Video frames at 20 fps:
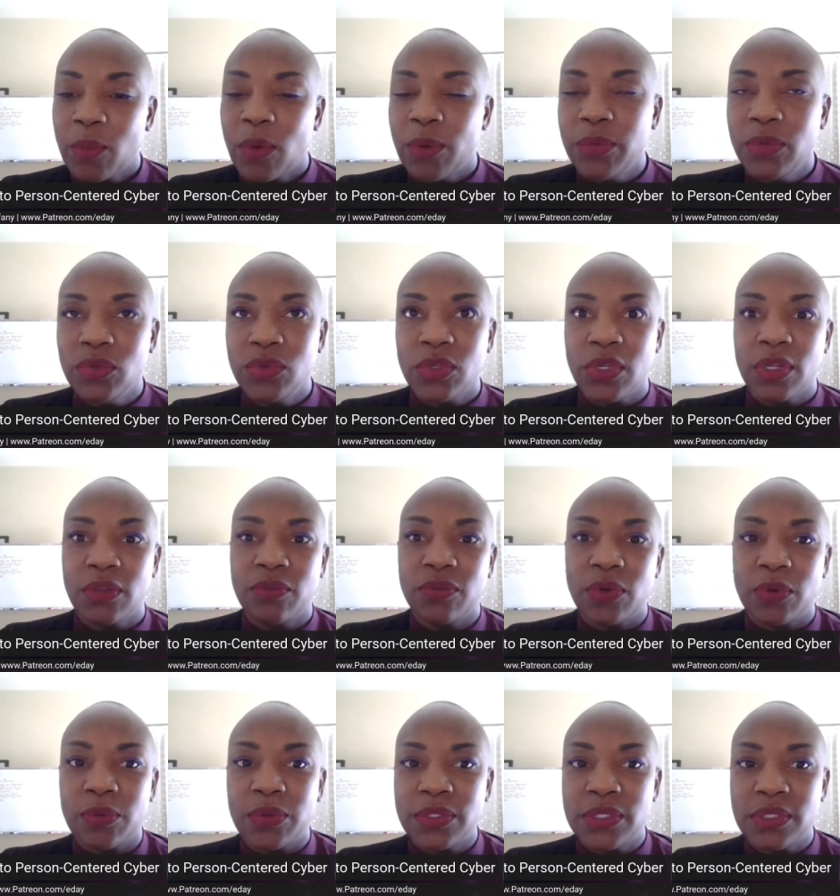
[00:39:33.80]
What were you studying
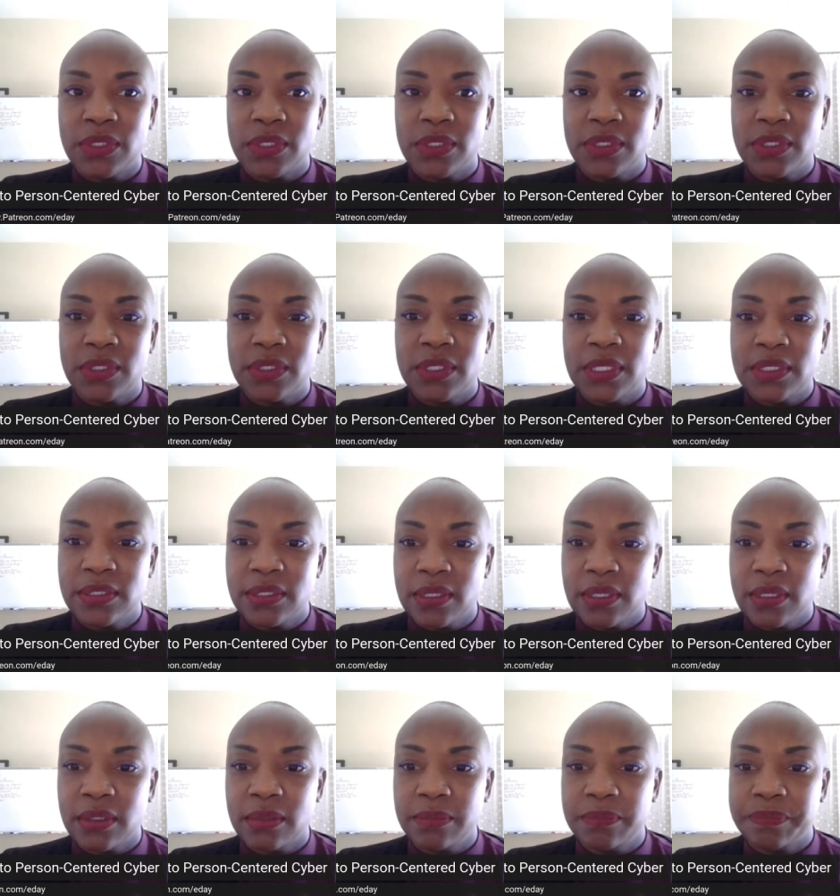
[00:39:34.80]
for? Was it the
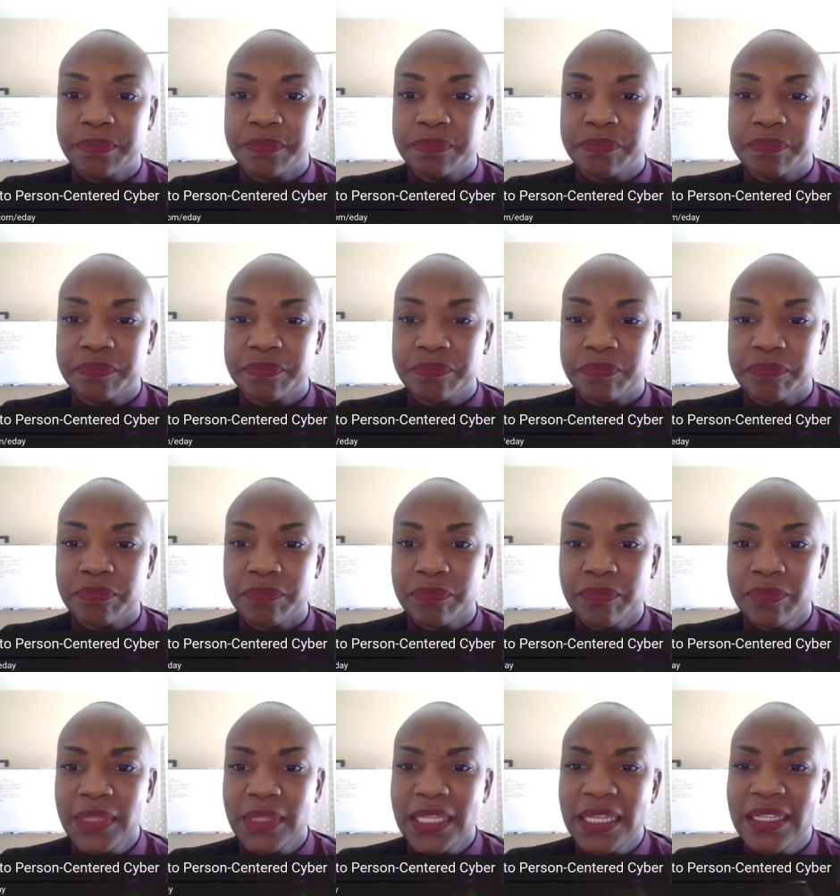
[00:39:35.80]
CISA? Yeah.
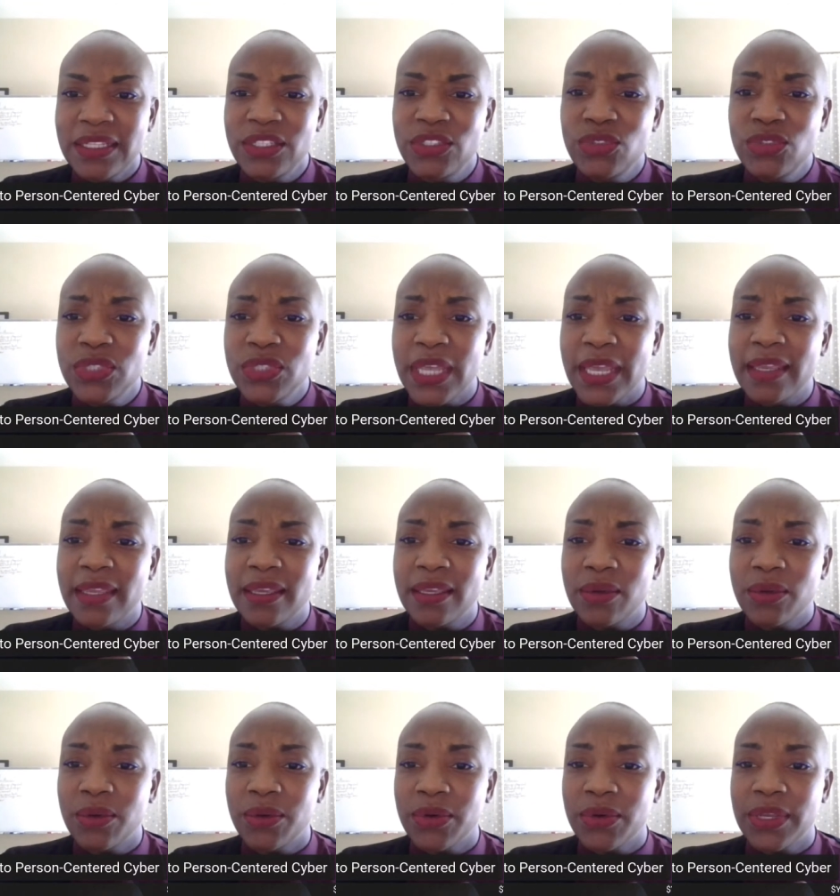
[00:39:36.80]
Did you take
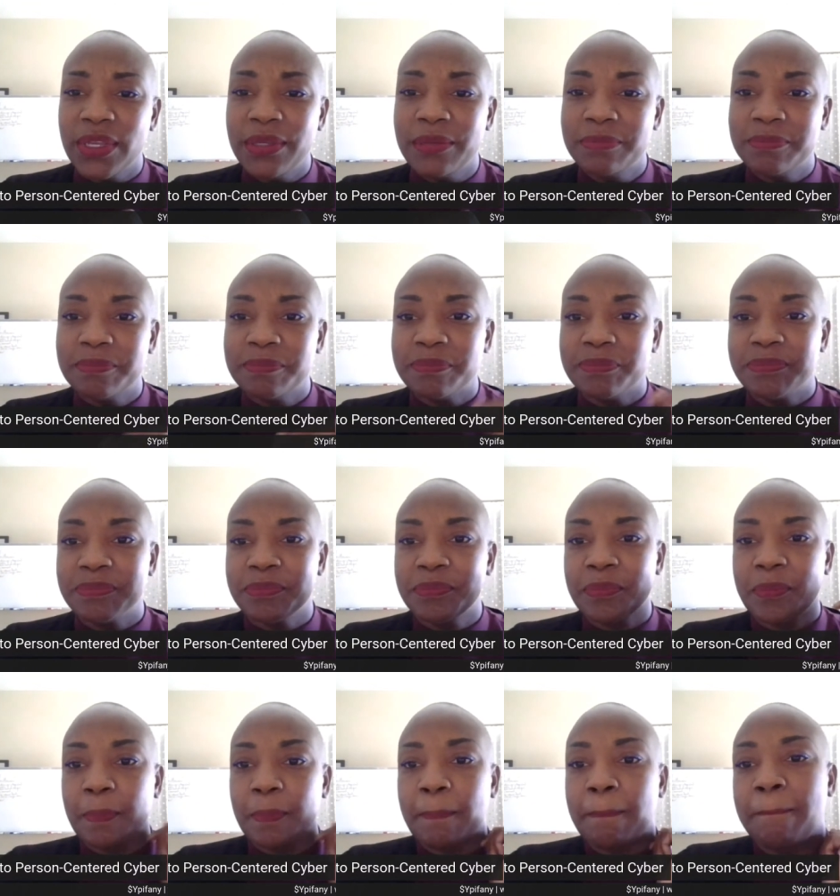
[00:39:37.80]
it, Corey?
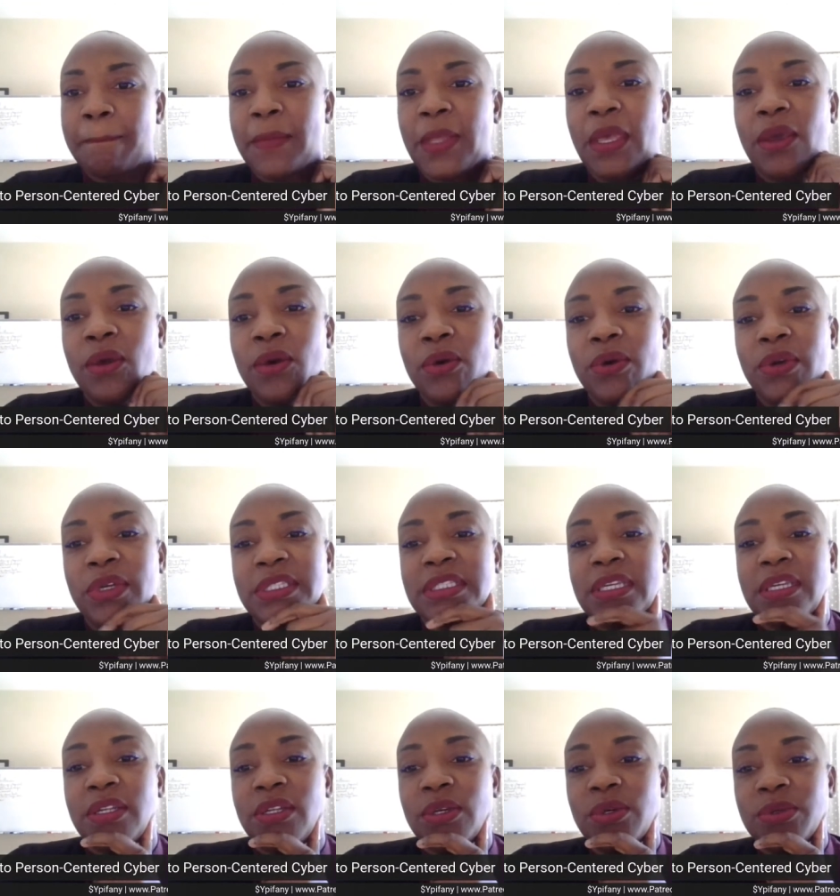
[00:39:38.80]
Corey
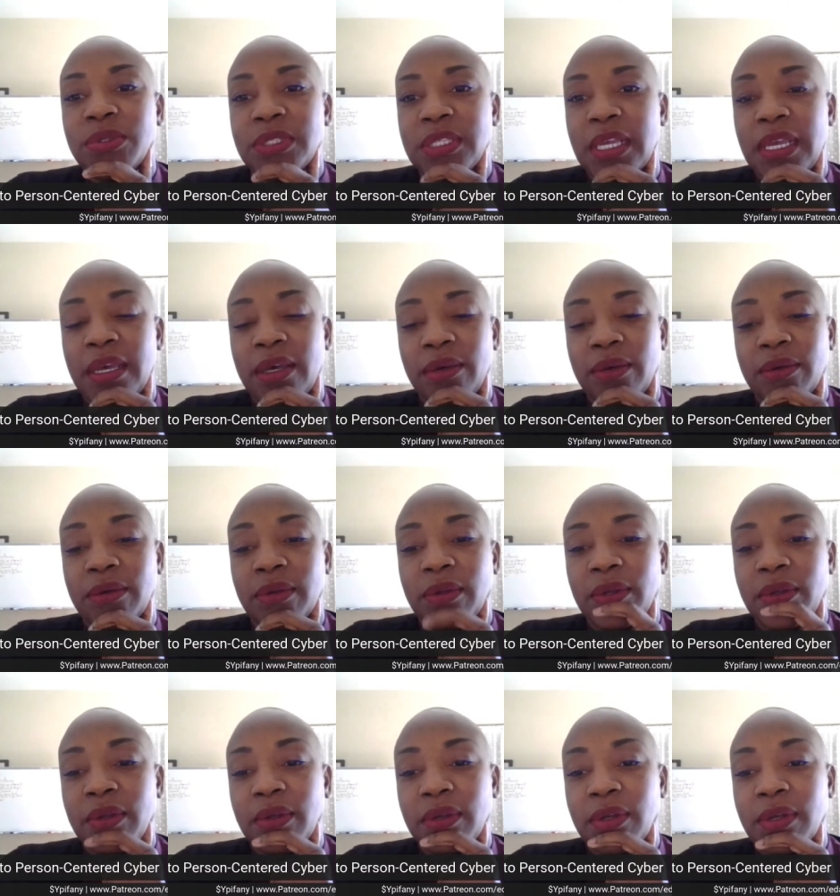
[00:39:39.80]
said no sound.
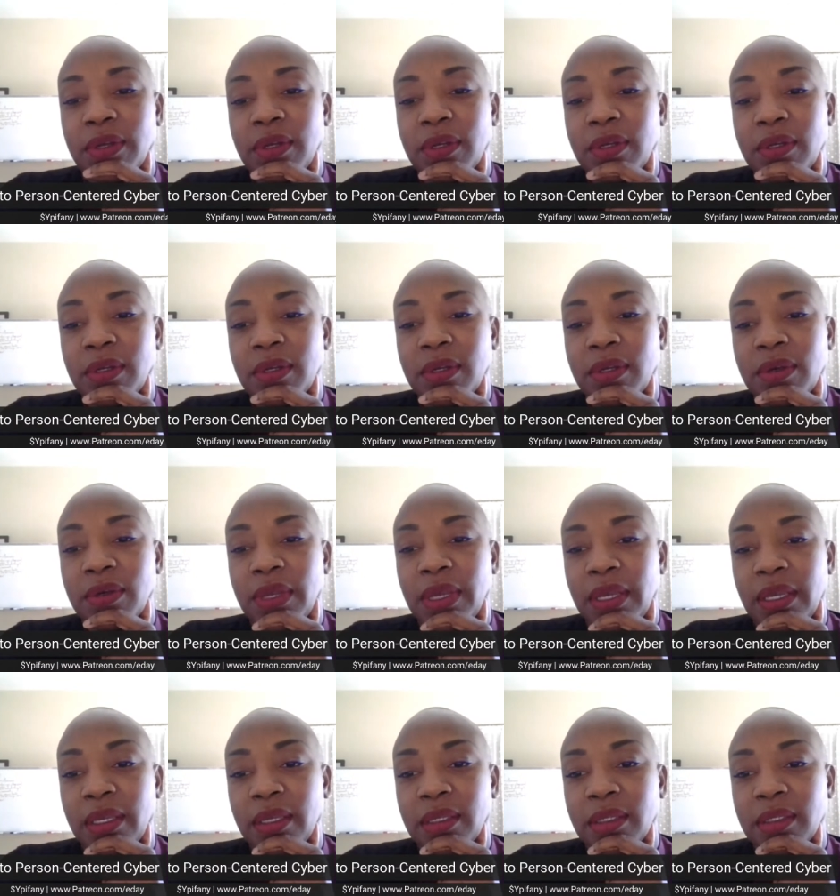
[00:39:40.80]

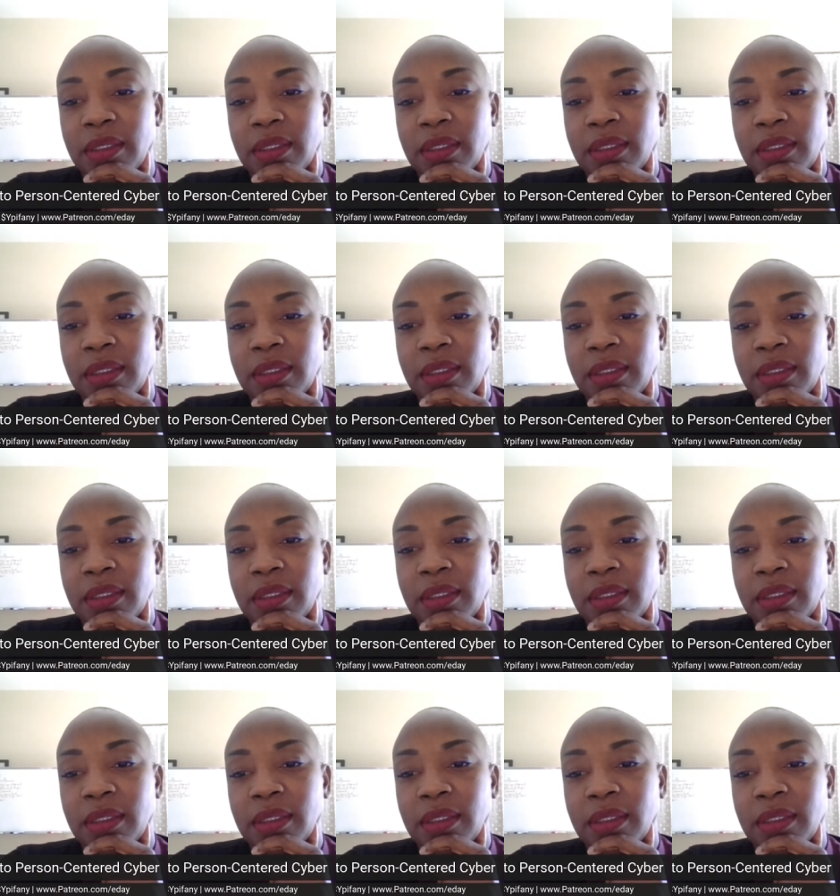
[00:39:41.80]
Okay.